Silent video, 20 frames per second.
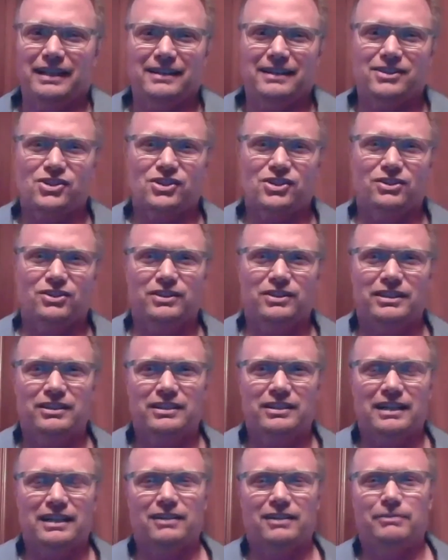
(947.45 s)
So you
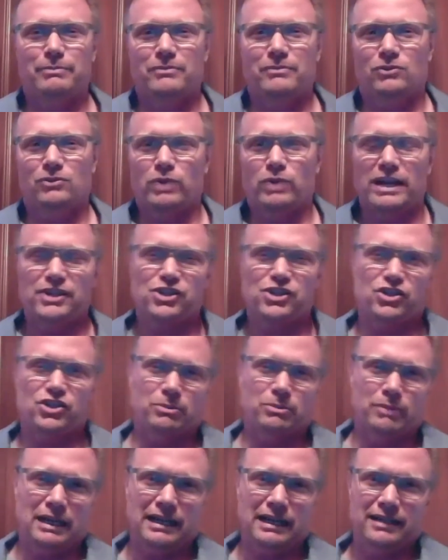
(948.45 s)
kind of rest your
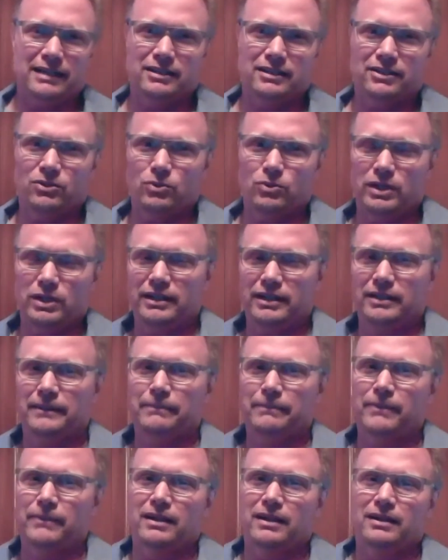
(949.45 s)
mind in a way.
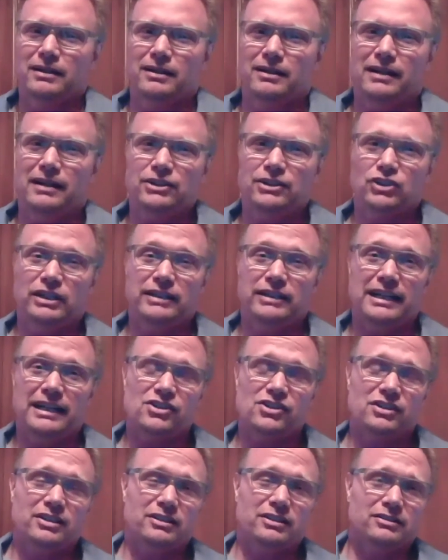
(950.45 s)
Uh, tr- that's
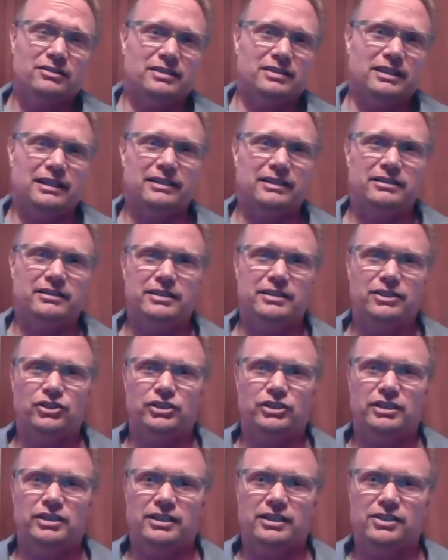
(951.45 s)
another thing I
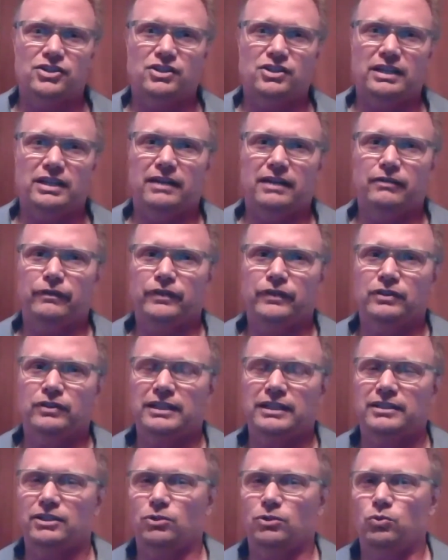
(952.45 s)
teach kids that feel
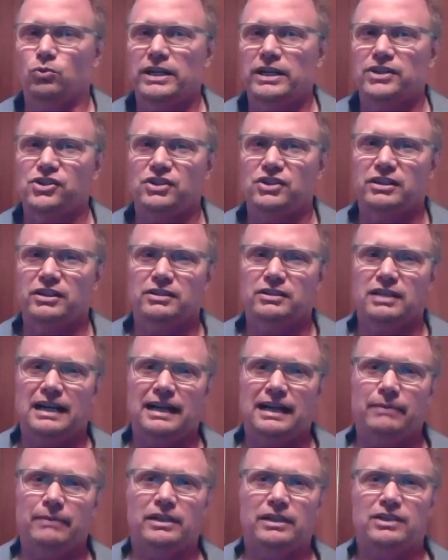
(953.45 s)
like they're wasting
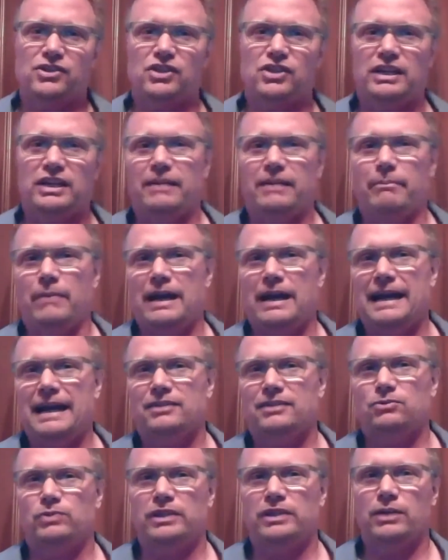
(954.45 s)
time, like say on
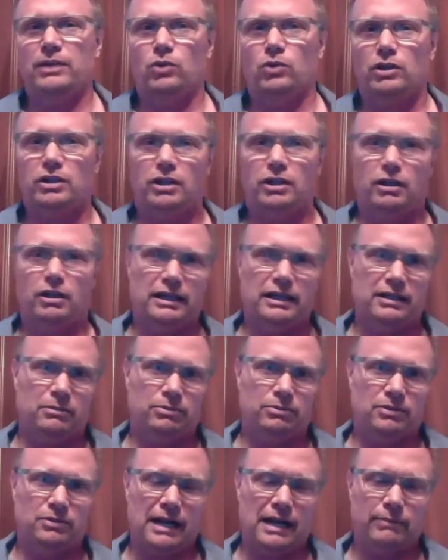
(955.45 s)
math when they work hard on a
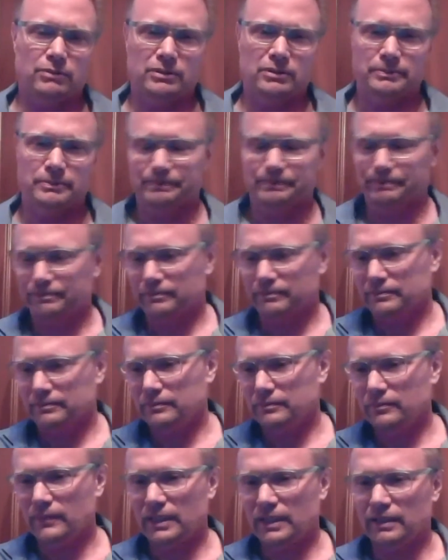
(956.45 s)
problem.
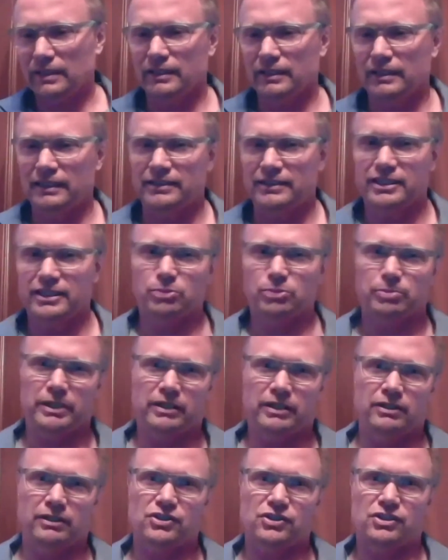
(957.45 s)
And I teach
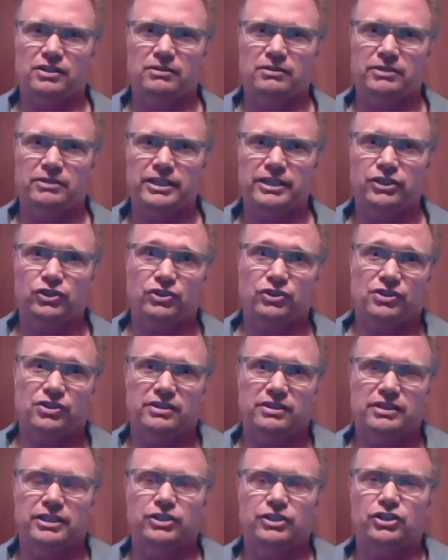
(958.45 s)
parents and teachers to
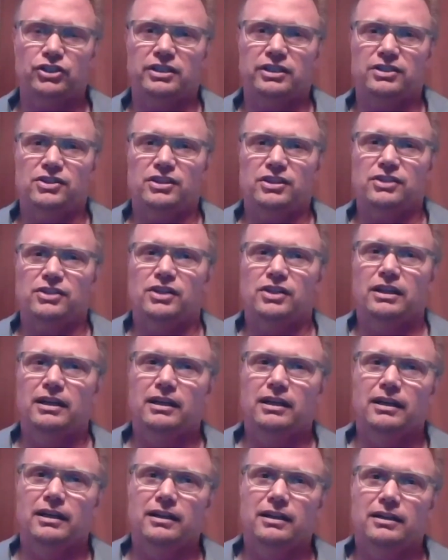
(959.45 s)
teach kids this.
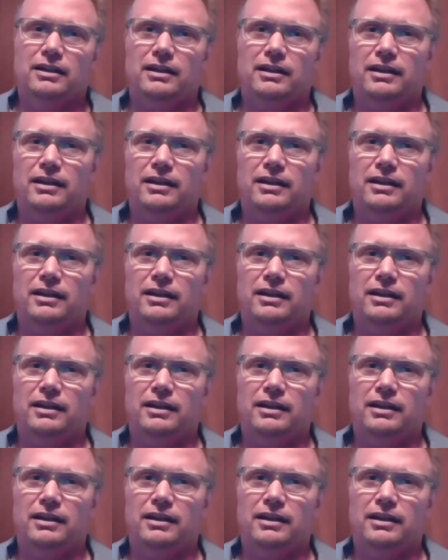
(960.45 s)
Uh,